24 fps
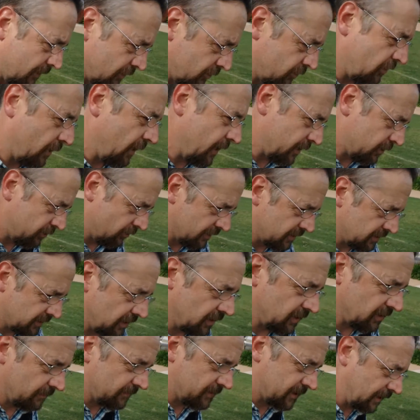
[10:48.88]
trying to
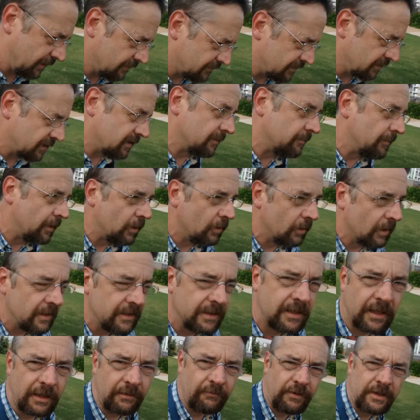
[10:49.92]
insert themselves as a mole
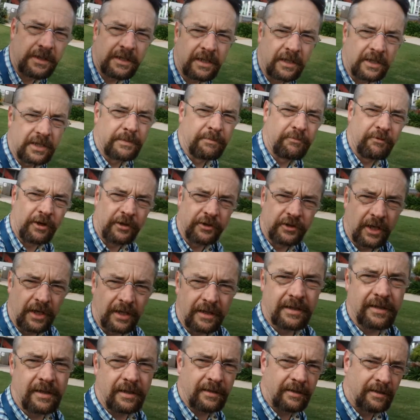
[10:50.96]
into the research
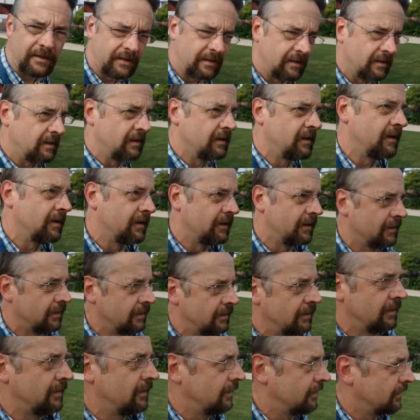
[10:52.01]
project.
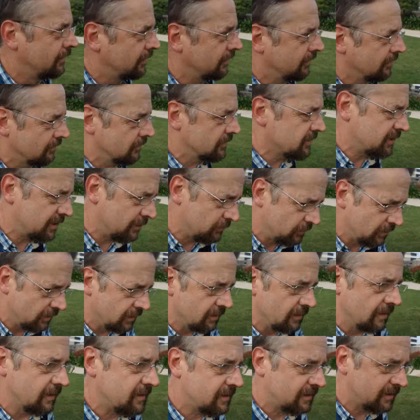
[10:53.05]
You know, someone
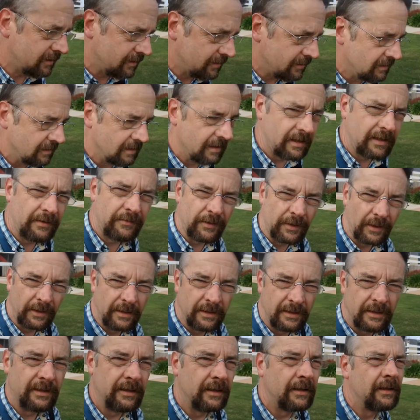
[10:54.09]
at a senior level
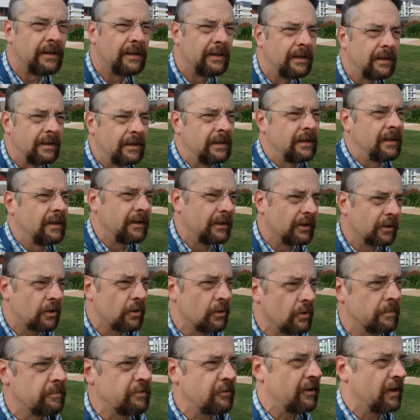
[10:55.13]
in the
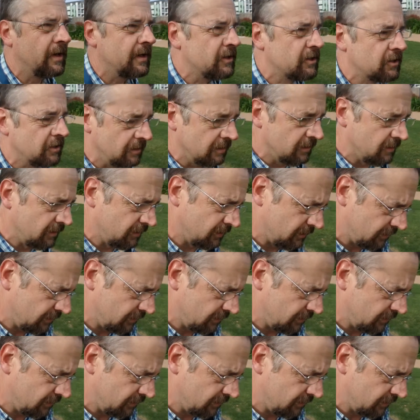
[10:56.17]
corporation.